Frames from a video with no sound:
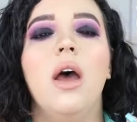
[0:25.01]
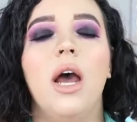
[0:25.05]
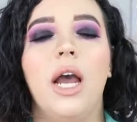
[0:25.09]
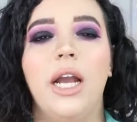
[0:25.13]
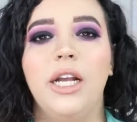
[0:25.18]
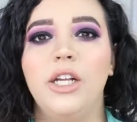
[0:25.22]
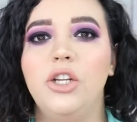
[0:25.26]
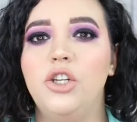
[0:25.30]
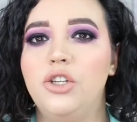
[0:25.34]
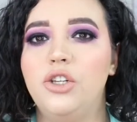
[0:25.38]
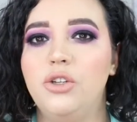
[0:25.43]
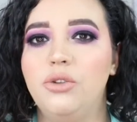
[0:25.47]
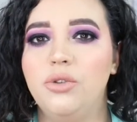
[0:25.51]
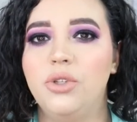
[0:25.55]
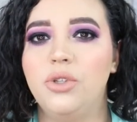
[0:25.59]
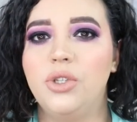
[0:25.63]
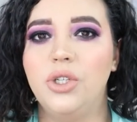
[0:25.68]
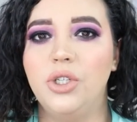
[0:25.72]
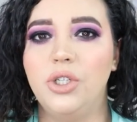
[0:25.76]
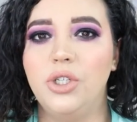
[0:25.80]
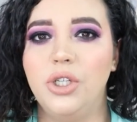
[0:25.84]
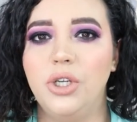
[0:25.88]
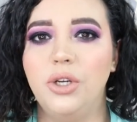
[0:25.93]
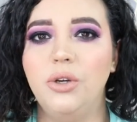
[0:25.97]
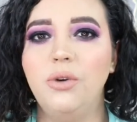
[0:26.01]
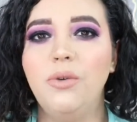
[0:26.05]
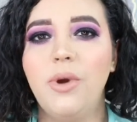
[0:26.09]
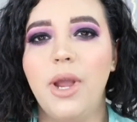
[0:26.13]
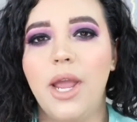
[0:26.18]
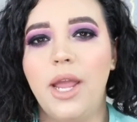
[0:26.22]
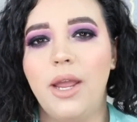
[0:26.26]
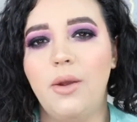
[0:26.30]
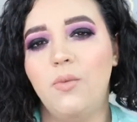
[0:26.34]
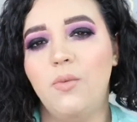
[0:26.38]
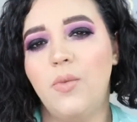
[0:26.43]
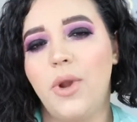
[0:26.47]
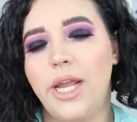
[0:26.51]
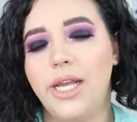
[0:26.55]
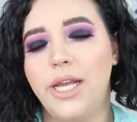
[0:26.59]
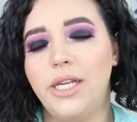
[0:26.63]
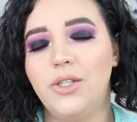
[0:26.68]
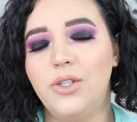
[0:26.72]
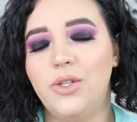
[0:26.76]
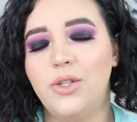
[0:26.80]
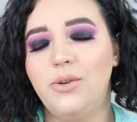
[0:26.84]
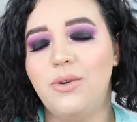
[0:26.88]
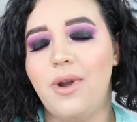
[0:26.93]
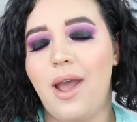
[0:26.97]
I choose to do, and
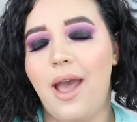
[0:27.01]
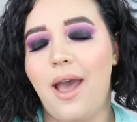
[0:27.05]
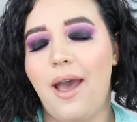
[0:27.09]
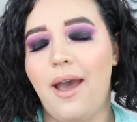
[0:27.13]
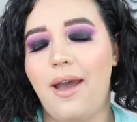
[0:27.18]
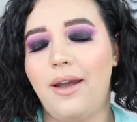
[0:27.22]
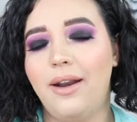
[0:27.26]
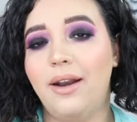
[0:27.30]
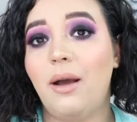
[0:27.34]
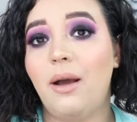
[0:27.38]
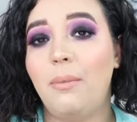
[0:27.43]
ways to add